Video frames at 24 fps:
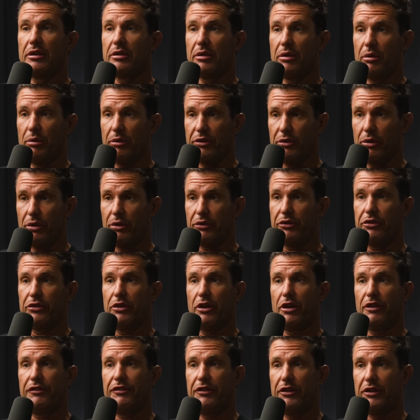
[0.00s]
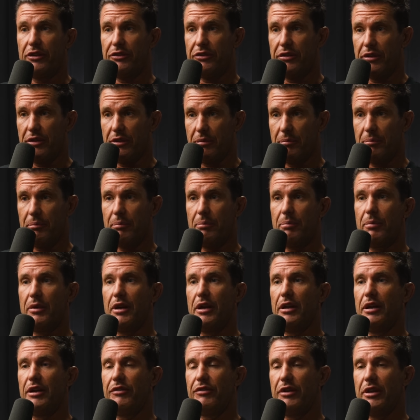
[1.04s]
It was all surfers and
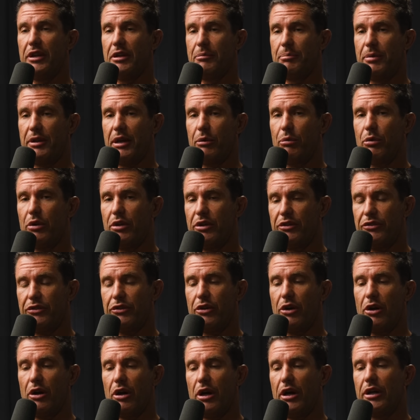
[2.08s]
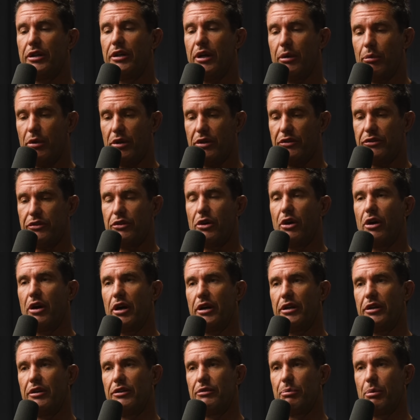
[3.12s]
everything, but they weren't as tight. They weren't as tight
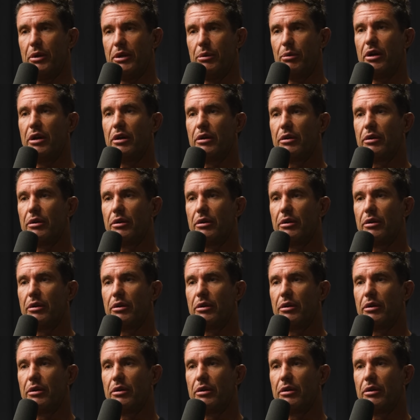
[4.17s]
as we were.